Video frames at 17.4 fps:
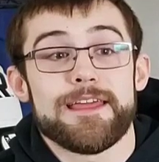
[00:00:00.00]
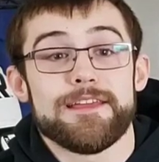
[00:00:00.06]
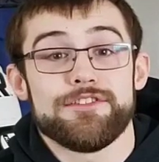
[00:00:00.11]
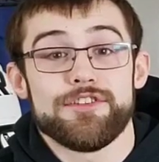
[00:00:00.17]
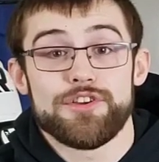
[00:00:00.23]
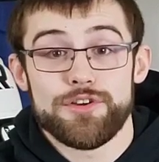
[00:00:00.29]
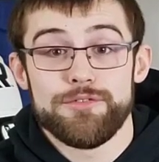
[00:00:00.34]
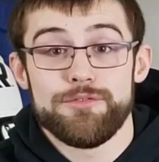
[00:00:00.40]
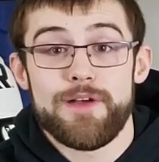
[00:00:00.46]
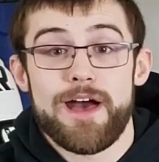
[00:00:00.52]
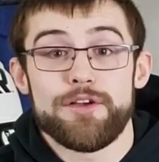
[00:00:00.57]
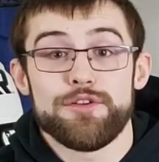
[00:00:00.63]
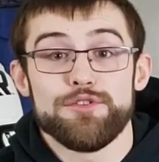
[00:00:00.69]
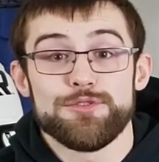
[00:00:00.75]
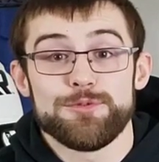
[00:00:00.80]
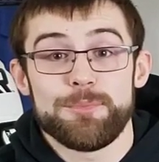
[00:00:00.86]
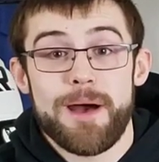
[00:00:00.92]
it's a good
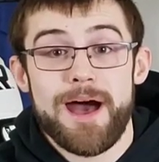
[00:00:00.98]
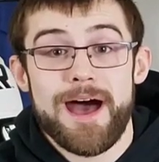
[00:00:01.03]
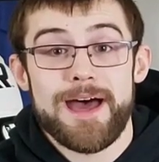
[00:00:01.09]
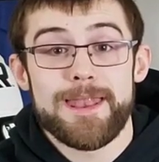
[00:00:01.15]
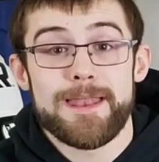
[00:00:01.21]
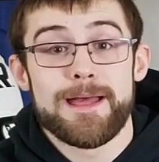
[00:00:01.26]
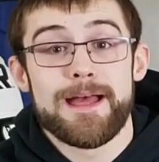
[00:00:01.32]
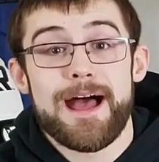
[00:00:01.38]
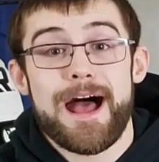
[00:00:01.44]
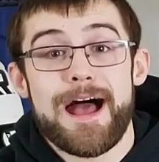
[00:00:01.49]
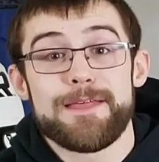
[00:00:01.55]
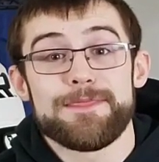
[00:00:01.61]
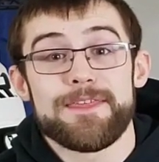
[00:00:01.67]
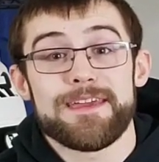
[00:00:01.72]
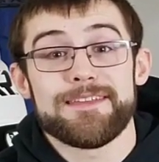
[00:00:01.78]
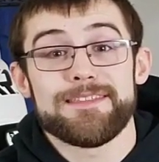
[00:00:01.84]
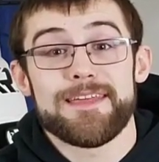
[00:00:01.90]
value spot. I
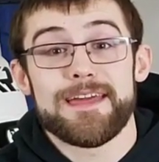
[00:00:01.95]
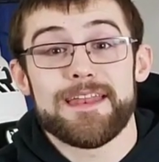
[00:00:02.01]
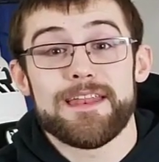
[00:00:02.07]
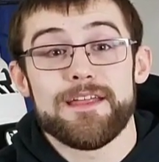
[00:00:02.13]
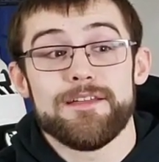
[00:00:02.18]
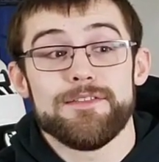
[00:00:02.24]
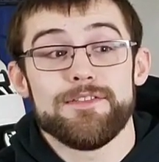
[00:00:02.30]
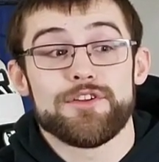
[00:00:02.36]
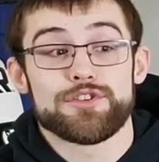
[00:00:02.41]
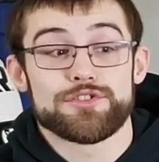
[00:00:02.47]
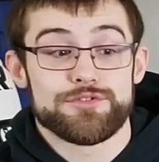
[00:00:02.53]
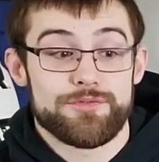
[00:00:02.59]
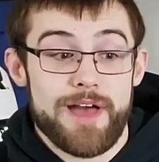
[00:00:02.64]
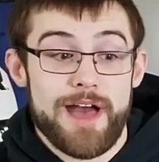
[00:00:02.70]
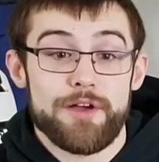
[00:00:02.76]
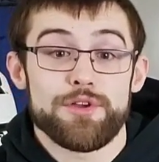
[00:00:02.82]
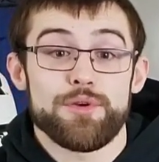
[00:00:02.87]
think that there's
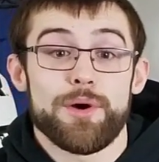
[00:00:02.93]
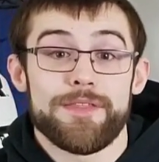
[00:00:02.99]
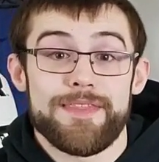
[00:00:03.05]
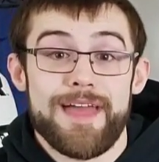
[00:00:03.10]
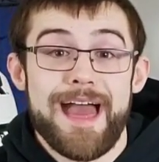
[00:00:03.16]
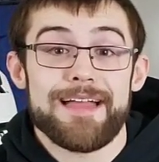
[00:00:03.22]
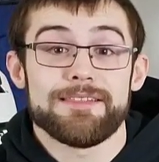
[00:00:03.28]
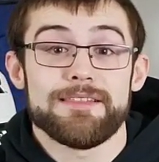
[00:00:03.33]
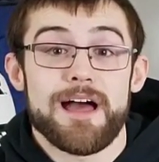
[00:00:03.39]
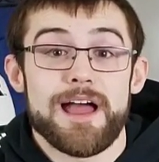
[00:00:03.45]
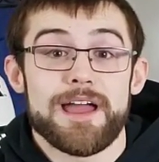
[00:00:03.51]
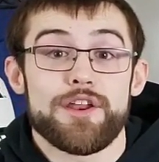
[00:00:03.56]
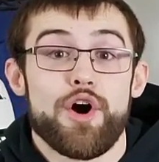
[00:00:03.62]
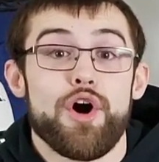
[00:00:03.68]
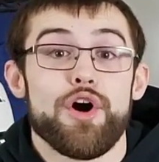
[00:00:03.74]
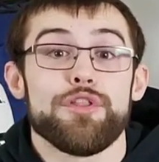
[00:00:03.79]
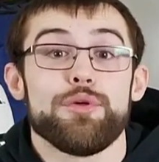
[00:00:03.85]
value on that
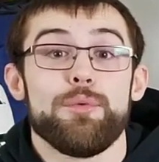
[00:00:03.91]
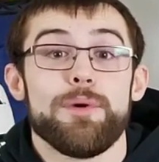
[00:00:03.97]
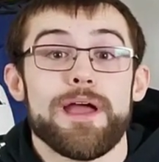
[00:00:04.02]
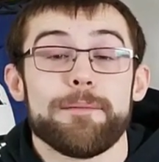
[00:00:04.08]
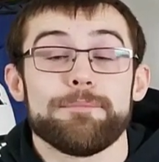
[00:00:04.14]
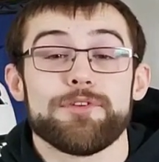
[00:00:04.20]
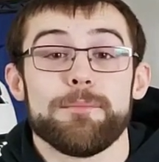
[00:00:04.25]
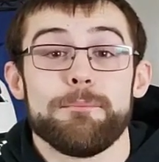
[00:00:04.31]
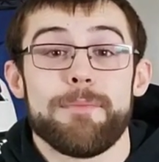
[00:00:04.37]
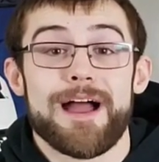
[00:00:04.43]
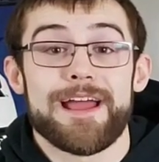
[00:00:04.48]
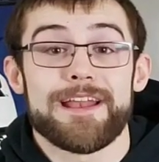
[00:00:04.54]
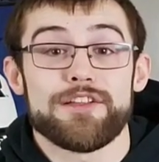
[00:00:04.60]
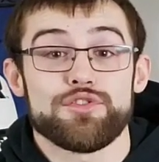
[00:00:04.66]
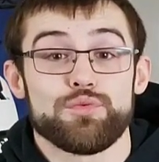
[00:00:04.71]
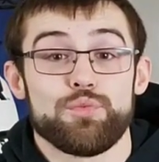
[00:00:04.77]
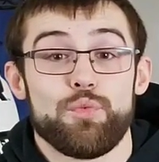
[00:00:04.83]
line all the way up to
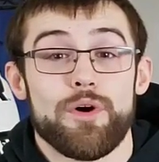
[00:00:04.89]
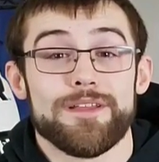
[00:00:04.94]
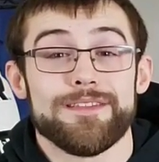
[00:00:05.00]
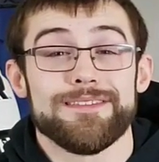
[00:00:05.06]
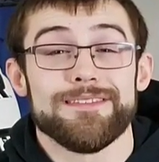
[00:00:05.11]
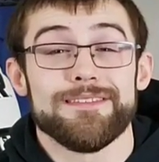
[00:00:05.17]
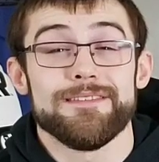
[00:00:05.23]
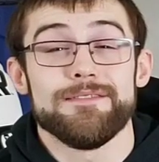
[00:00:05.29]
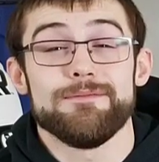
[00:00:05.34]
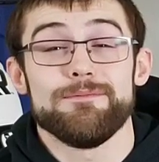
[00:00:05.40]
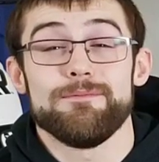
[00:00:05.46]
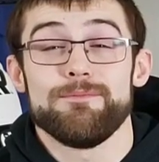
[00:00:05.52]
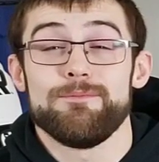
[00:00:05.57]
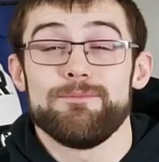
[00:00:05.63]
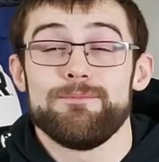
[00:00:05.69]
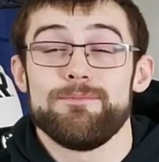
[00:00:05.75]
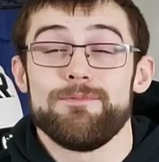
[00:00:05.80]
minus
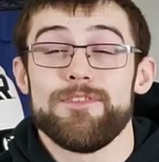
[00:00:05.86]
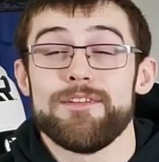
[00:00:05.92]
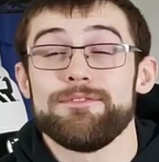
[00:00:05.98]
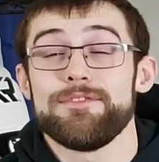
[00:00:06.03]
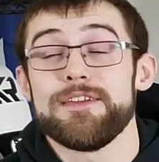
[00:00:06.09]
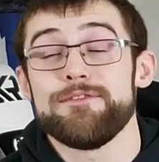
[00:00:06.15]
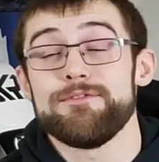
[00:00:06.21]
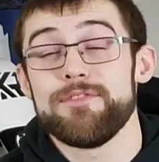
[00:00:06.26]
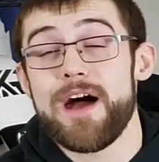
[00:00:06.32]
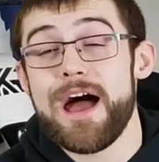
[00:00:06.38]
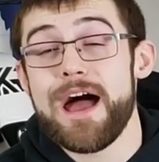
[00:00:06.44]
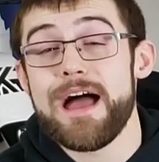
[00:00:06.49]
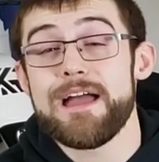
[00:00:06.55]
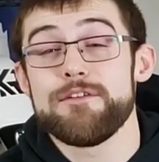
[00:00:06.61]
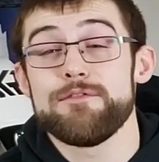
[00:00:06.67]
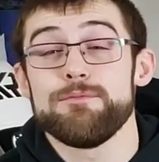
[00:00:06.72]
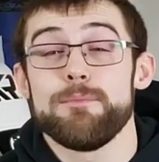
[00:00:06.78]

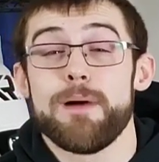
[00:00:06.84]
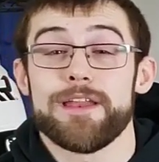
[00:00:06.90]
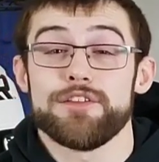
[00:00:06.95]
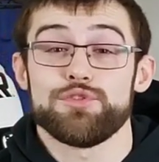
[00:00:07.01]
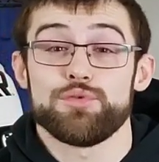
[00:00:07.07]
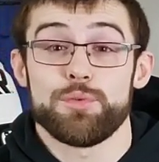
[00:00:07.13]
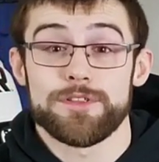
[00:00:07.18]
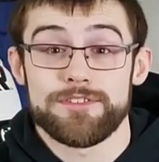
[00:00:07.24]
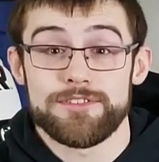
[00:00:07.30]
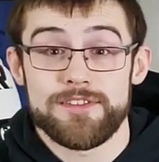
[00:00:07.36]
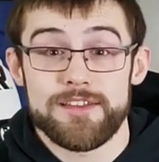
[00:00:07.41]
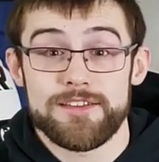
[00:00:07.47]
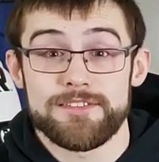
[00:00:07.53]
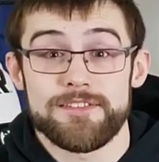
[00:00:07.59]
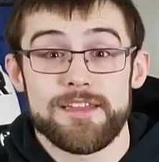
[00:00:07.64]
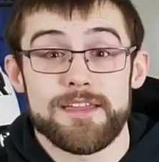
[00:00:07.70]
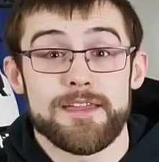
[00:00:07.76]
155, minus
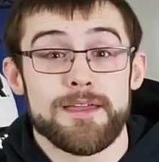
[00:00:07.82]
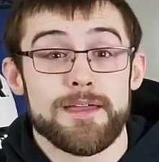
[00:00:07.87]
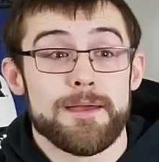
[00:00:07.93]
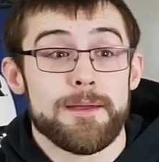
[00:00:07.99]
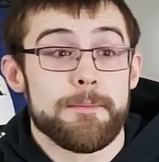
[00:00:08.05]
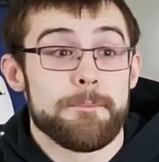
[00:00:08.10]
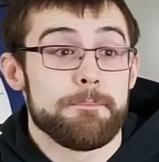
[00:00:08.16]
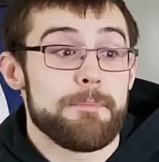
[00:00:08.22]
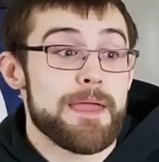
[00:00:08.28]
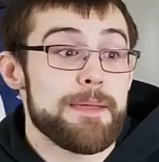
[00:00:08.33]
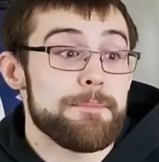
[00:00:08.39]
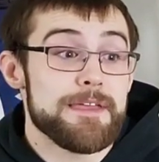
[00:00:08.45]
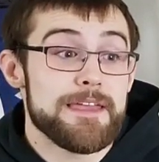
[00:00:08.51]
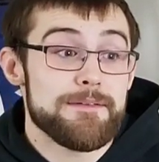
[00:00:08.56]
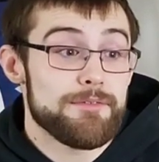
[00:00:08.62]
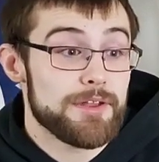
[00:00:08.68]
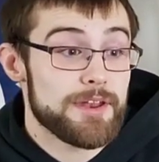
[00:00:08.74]
160, maybe
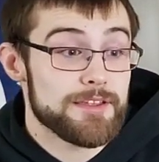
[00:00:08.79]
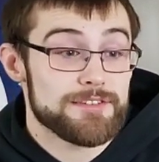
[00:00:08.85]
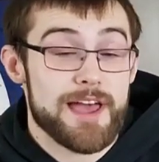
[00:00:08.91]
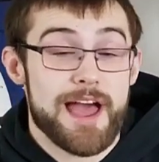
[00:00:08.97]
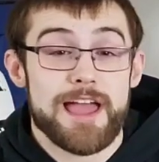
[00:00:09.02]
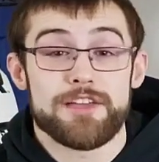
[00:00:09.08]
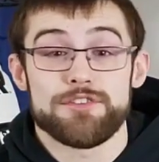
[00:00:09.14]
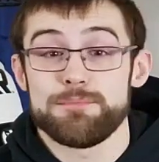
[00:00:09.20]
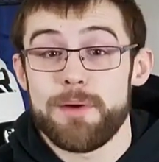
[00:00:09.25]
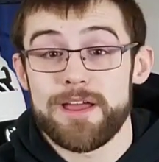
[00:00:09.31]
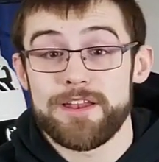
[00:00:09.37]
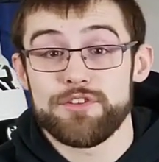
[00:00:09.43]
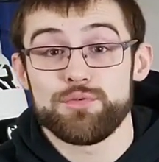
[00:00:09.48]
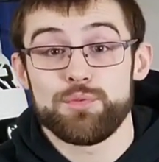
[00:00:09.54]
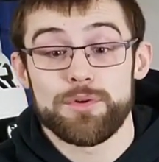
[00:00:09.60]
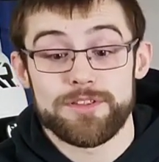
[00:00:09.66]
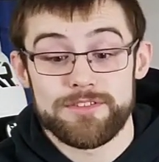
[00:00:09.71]
even as high as
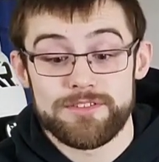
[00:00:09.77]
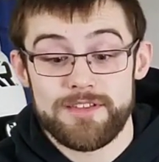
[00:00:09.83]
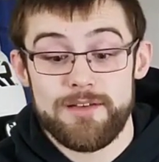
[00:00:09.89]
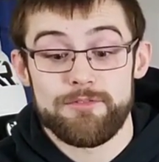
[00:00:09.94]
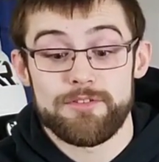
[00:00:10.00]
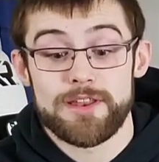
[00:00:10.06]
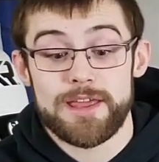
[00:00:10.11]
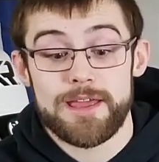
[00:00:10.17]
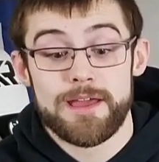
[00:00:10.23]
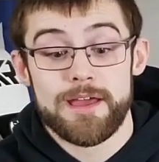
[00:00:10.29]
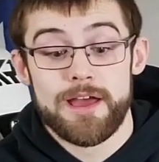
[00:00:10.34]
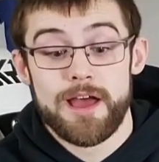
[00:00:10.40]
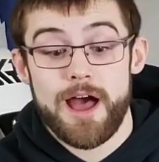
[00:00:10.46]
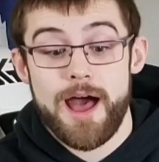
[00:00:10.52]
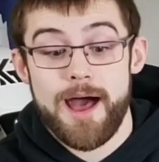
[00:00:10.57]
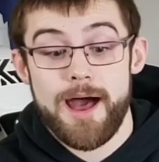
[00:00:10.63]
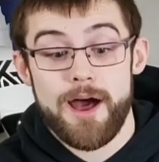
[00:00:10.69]
minus 170
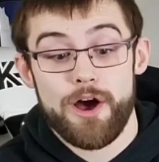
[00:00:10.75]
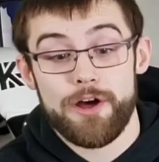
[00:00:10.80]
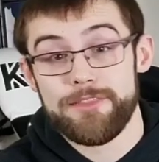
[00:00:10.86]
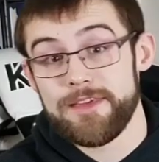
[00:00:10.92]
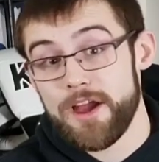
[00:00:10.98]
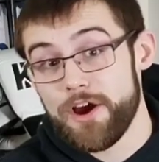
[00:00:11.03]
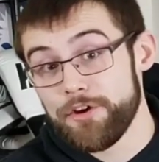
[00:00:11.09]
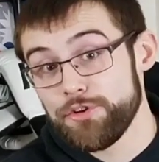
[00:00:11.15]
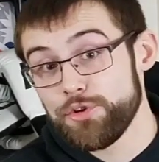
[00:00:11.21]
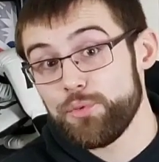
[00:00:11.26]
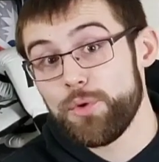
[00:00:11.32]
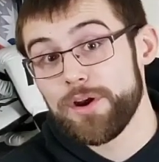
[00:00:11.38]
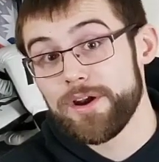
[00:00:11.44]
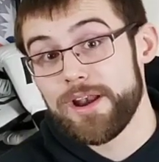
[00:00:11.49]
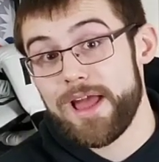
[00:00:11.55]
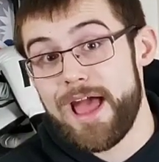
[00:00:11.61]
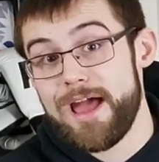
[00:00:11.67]
on the under
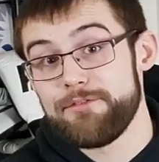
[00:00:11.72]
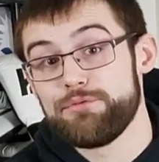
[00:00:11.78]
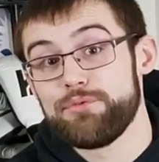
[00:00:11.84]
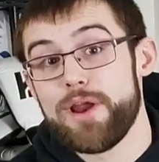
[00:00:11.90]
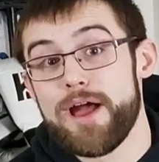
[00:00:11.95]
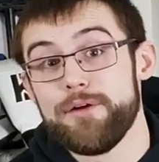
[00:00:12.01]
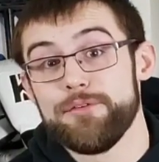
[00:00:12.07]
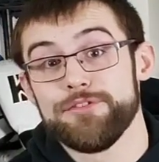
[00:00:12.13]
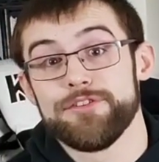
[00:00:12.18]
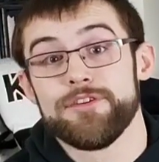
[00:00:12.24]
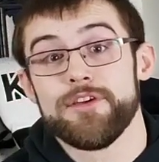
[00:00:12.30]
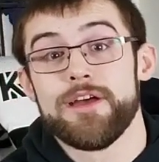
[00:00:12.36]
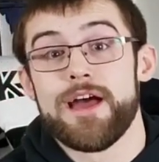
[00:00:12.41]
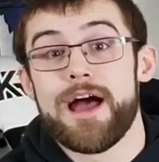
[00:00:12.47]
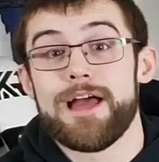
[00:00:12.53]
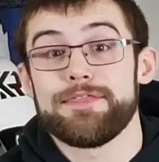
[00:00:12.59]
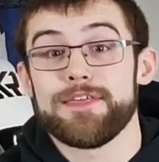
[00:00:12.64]
1.5 rounds.
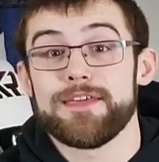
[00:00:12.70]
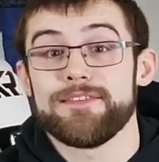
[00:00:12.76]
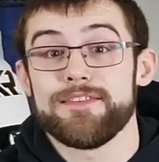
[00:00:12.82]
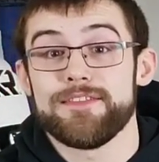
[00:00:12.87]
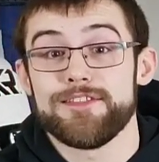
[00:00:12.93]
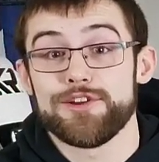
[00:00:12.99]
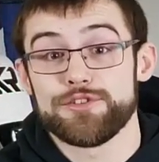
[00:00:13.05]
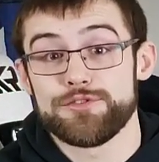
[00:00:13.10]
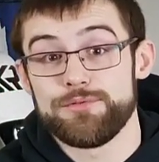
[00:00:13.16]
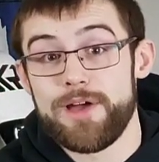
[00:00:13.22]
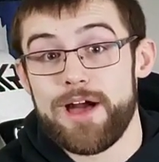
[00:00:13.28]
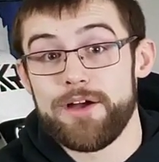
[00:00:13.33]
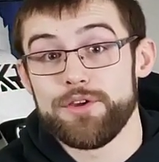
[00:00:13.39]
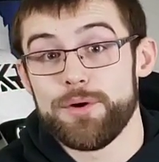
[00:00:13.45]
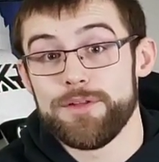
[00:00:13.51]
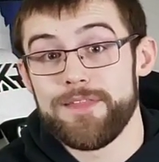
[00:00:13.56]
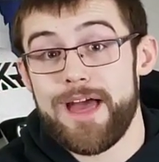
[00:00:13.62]
I think there's
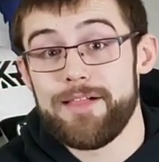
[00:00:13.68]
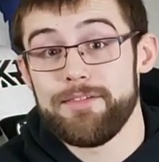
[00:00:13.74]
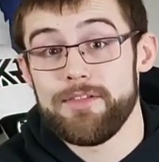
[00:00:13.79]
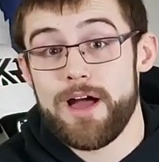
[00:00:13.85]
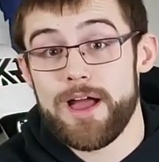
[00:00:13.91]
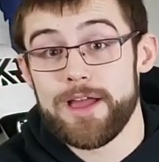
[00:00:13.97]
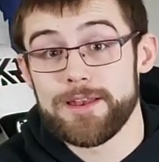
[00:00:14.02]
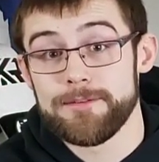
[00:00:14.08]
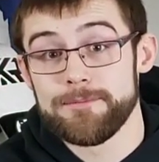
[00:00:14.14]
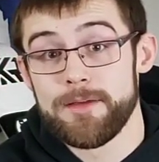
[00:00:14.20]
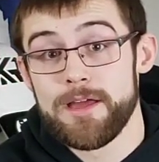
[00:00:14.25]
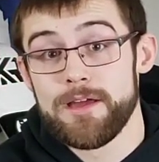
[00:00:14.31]
value on that line